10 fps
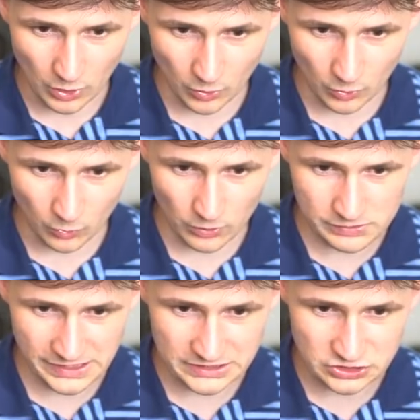Oh,
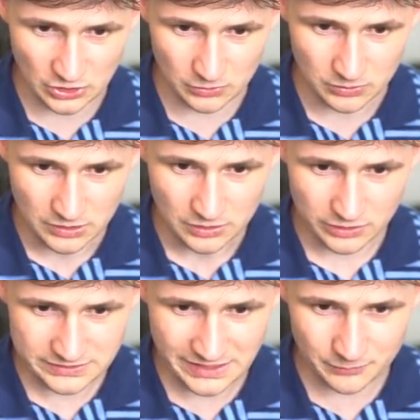okay, so
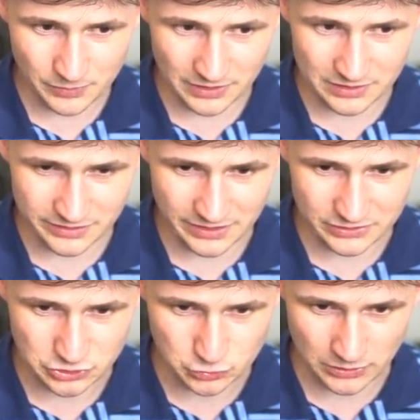looks like we're literally
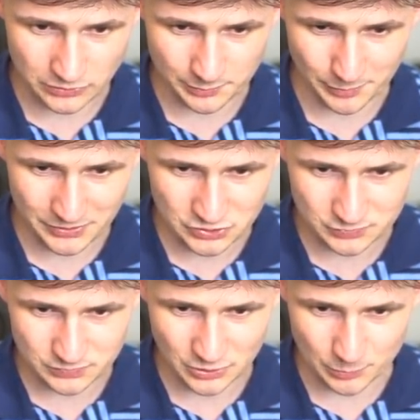indestructible because,
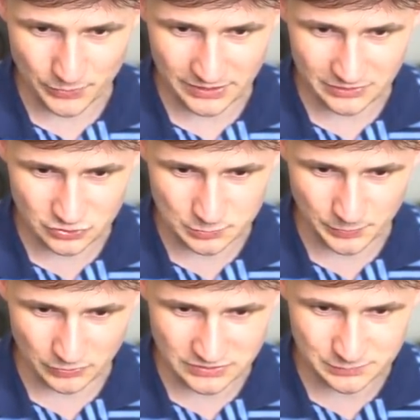you know, breaking two
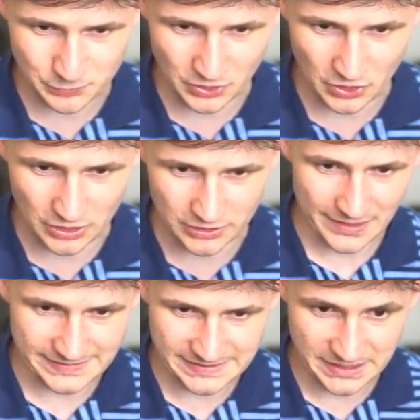bones is pretty hard. I
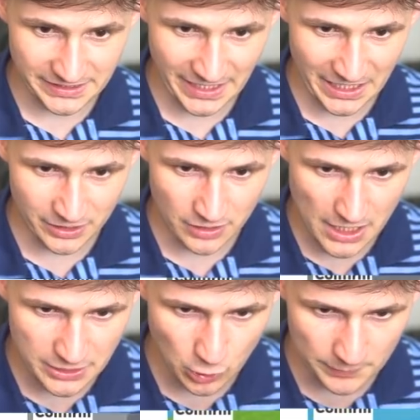see a cannon. I go